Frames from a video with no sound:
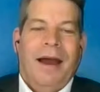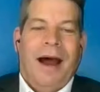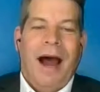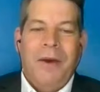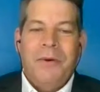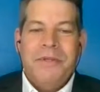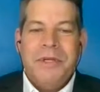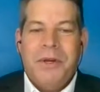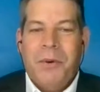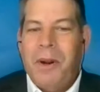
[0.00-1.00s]
I was
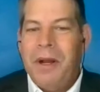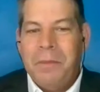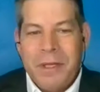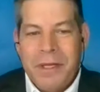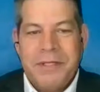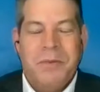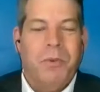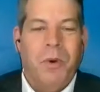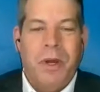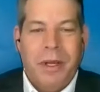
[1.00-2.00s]
incredibly
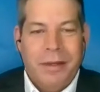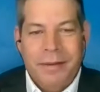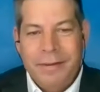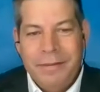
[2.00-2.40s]
disappointed.